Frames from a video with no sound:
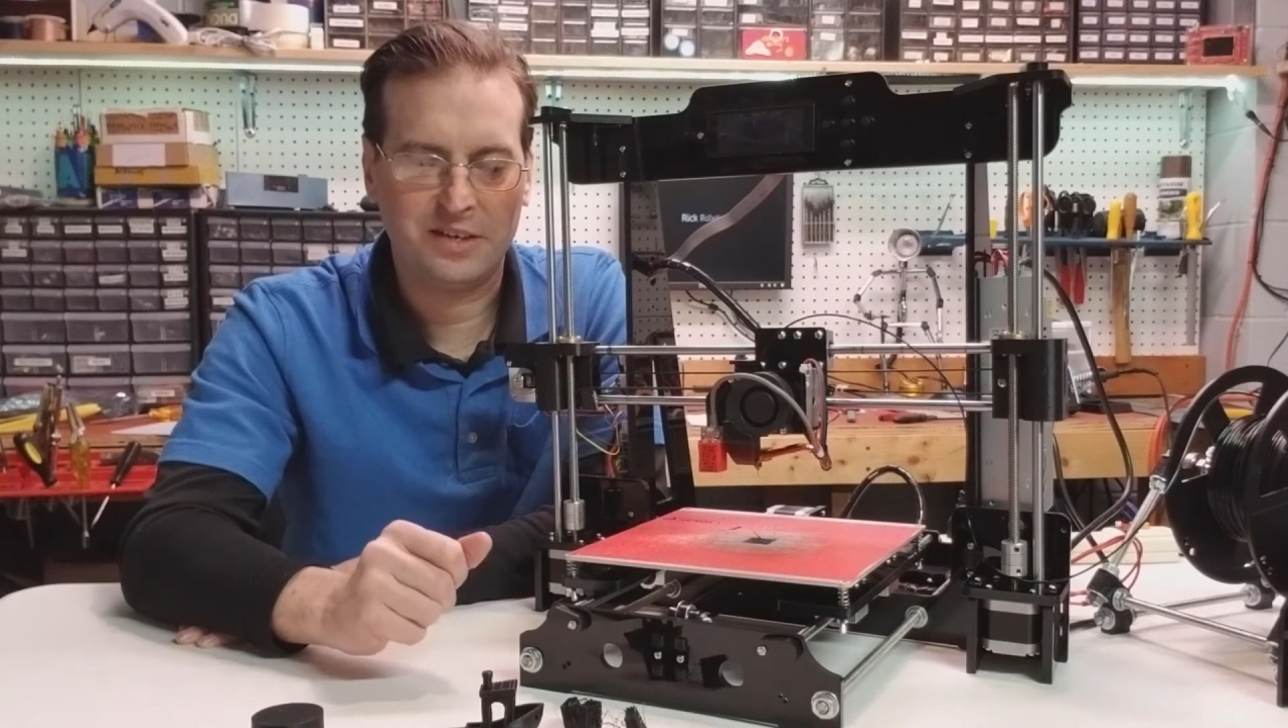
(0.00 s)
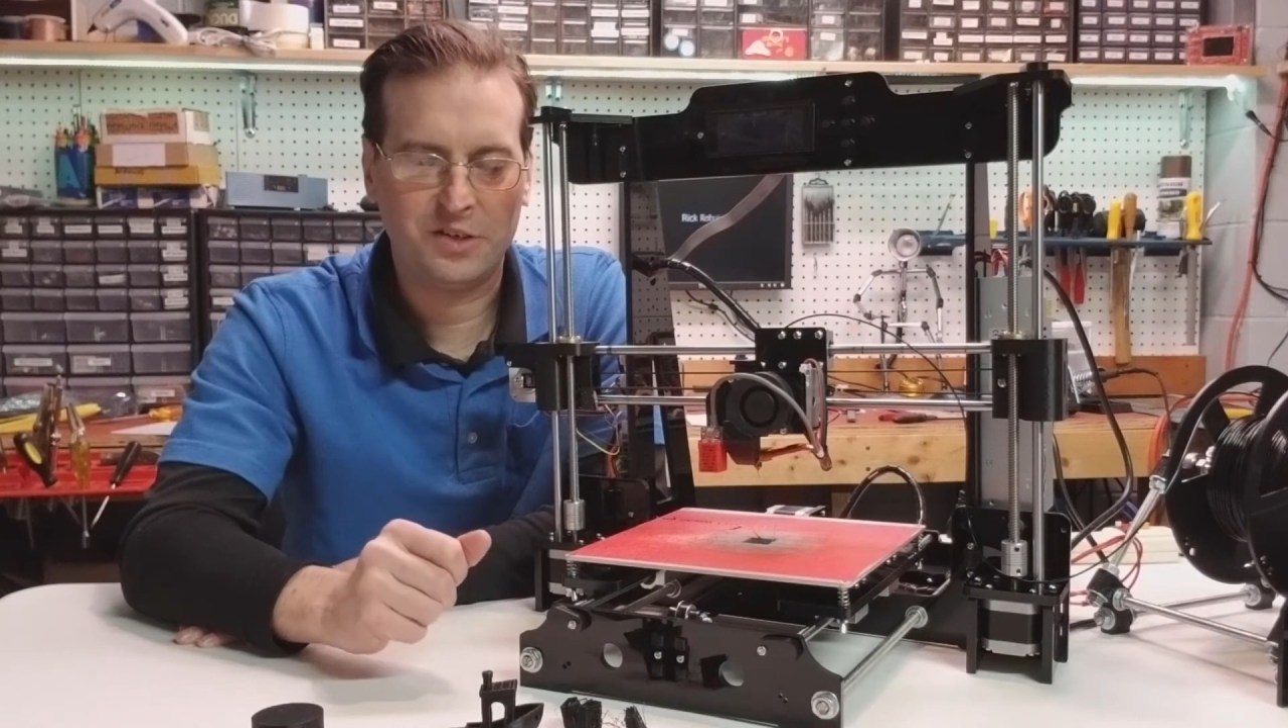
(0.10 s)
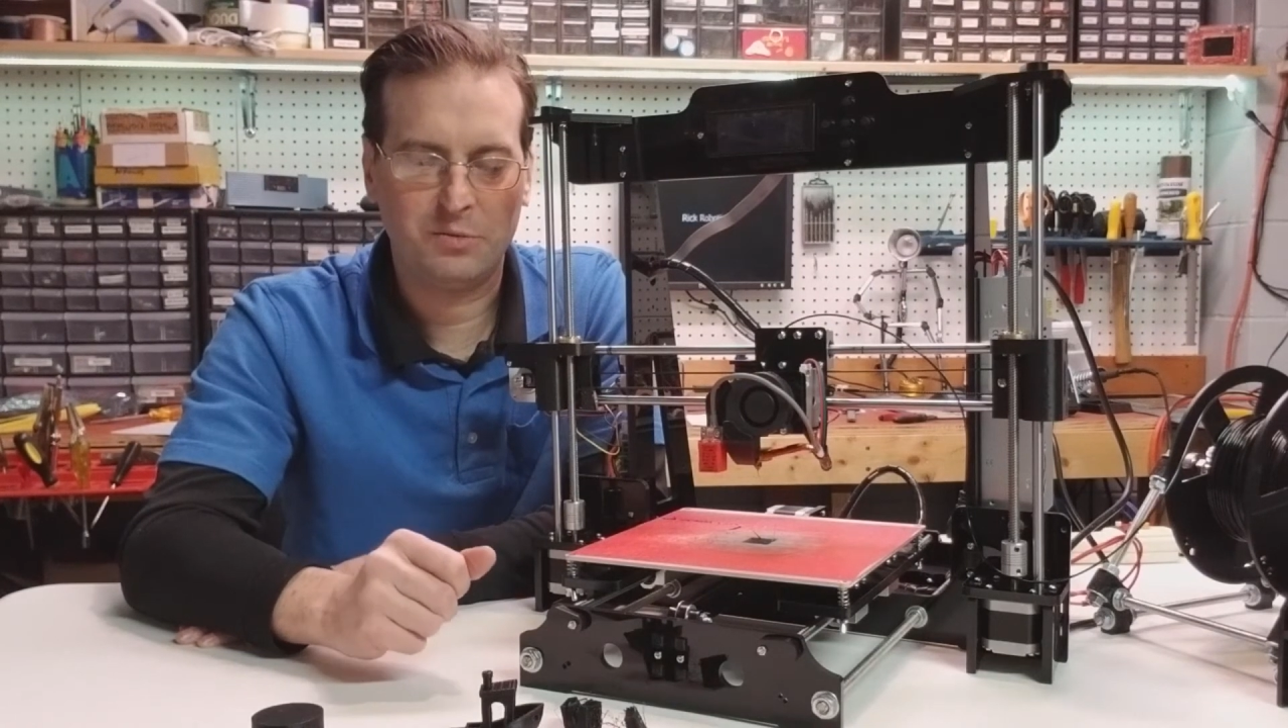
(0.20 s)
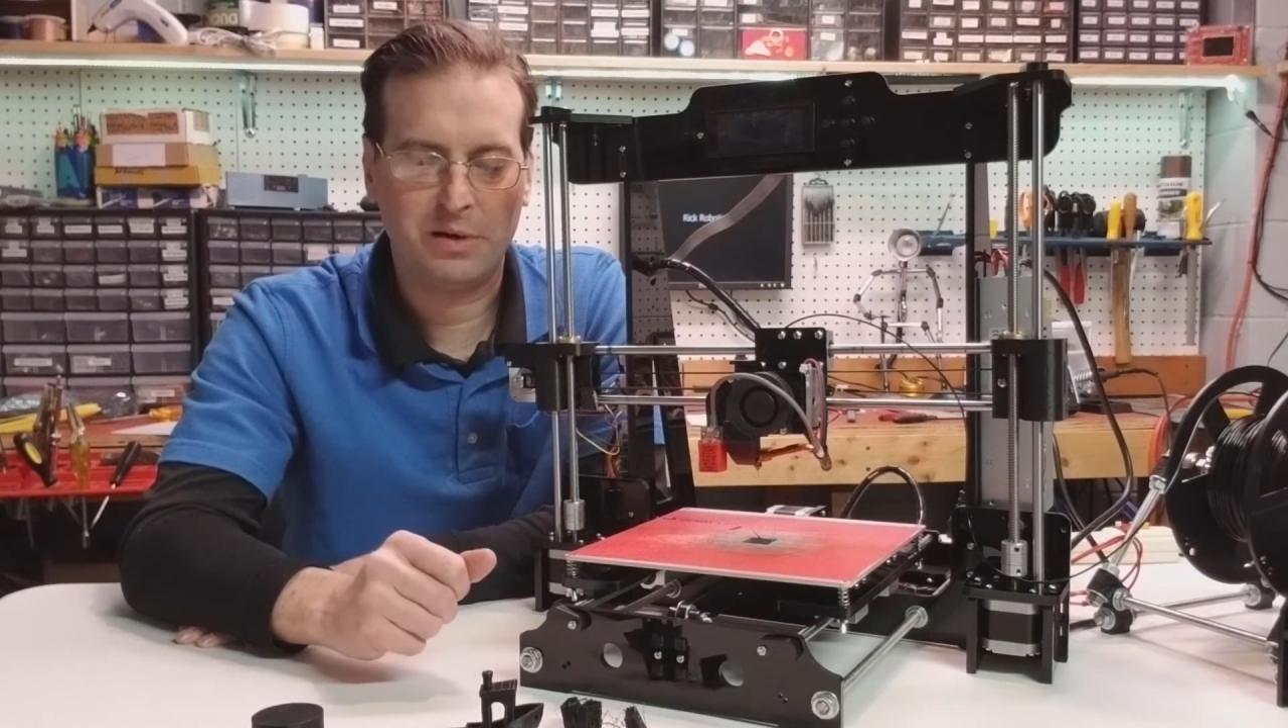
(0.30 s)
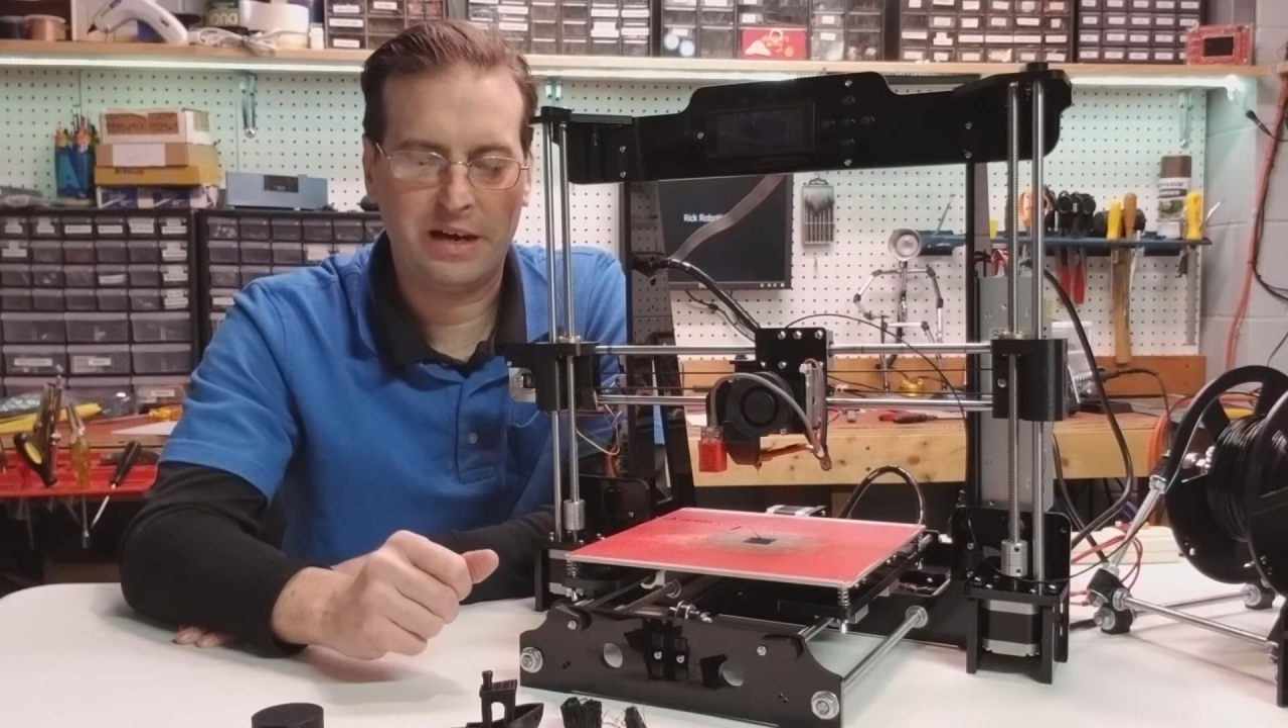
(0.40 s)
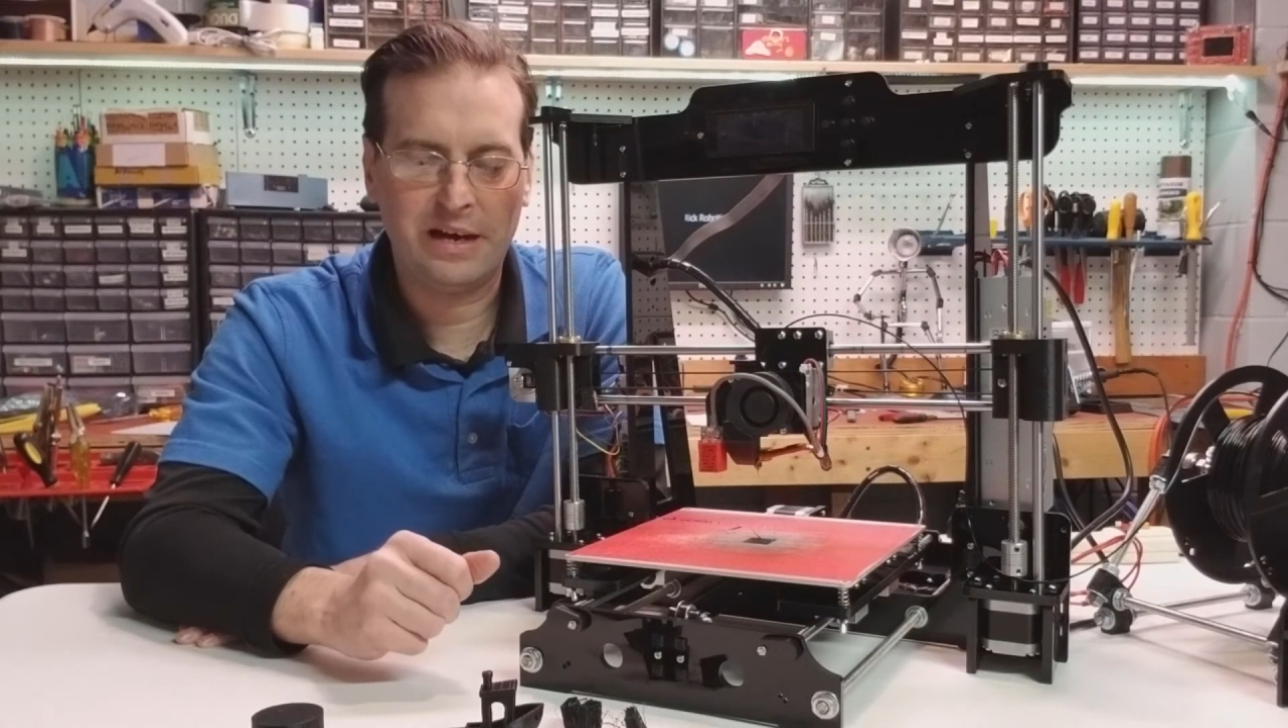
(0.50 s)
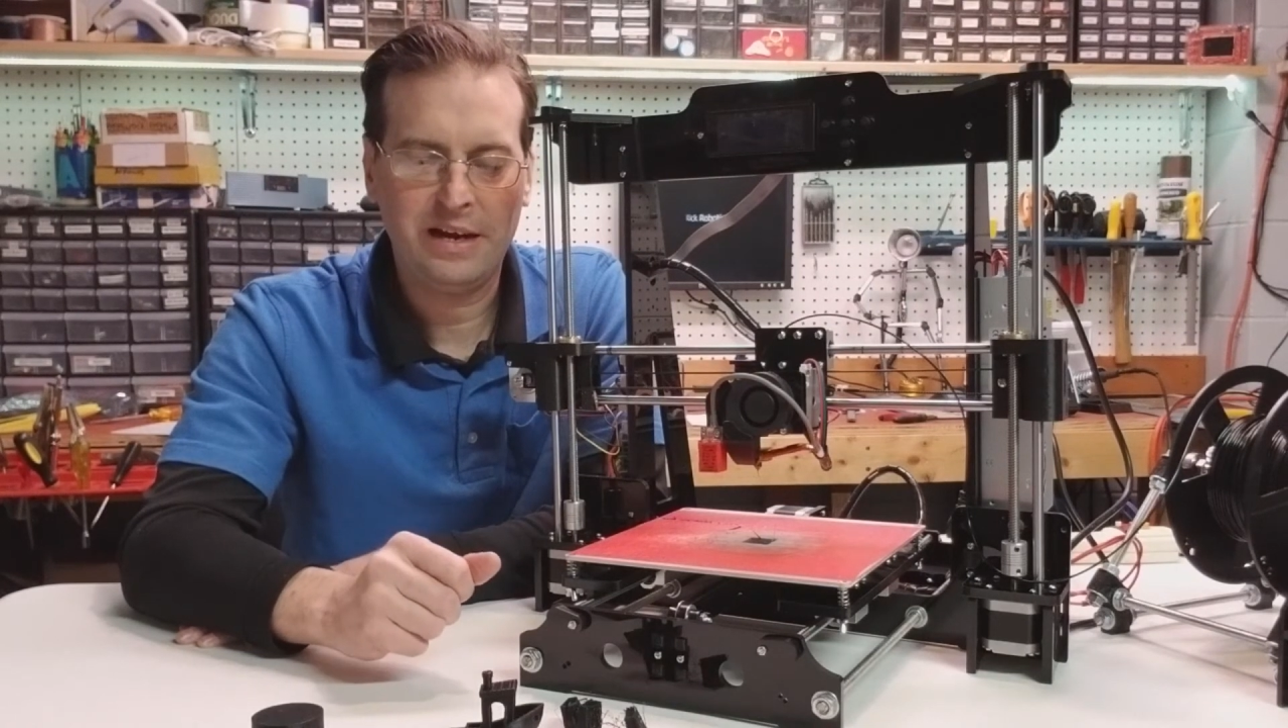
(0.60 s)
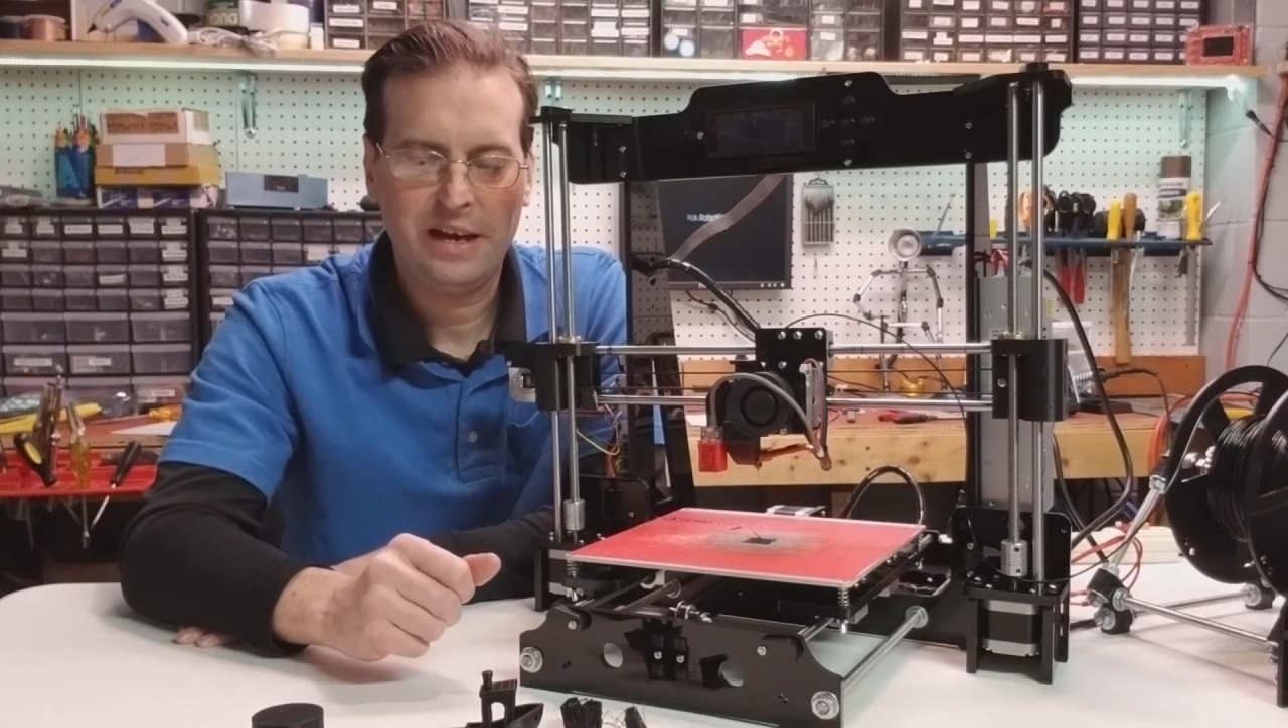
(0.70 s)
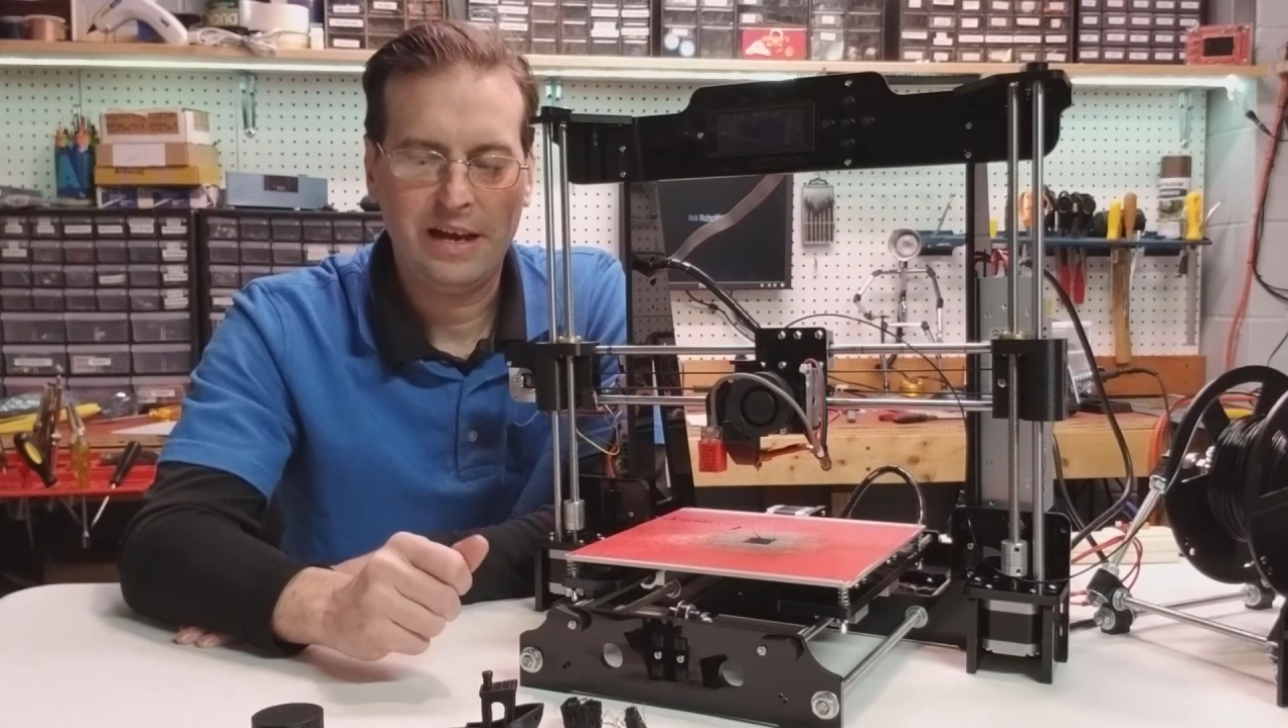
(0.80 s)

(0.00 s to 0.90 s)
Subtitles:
too bad.